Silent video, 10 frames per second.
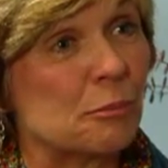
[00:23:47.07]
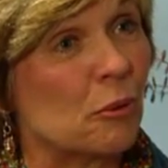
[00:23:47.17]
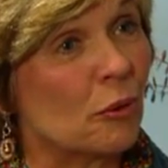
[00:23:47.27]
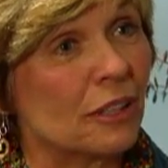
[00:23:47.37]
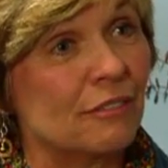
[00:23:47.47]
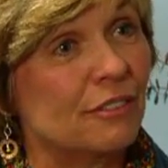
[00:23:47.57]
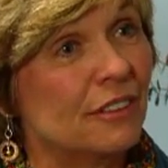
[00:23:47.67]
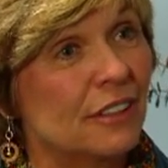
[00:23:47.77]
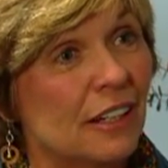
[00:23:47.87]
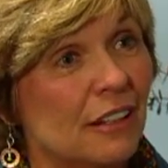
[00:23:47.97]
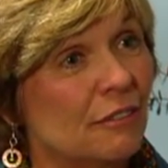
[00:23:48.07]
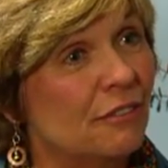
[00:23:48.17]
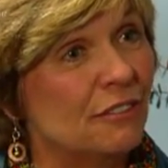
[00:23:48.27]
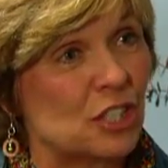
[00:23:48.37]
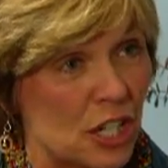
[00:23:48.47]
supportive of.
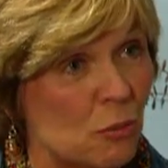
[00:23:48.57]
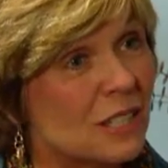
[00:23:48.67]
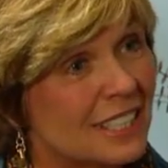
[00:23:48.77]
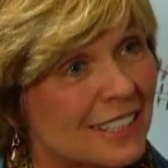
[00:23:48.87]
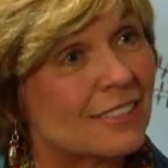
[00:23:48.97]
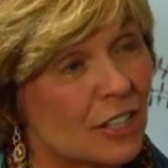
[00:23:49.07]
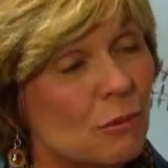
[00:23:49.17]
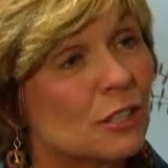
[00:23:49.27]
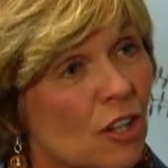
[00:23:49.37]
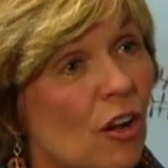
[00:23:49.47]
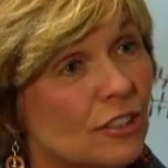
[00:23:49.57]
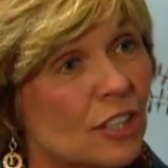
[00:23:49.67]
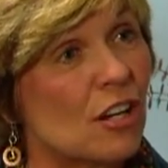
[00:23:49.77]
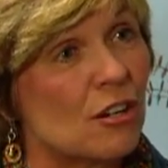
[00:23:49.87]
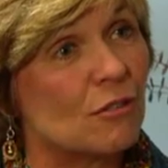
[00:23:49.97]
She was
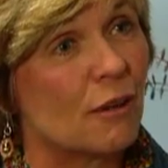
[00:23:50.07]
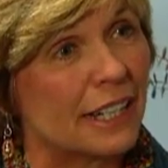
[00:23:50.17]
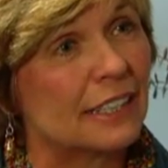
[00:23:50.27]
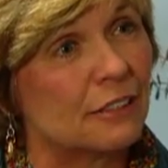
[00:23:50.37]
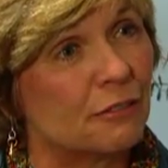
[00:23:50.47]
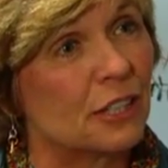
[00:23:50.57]
also ready to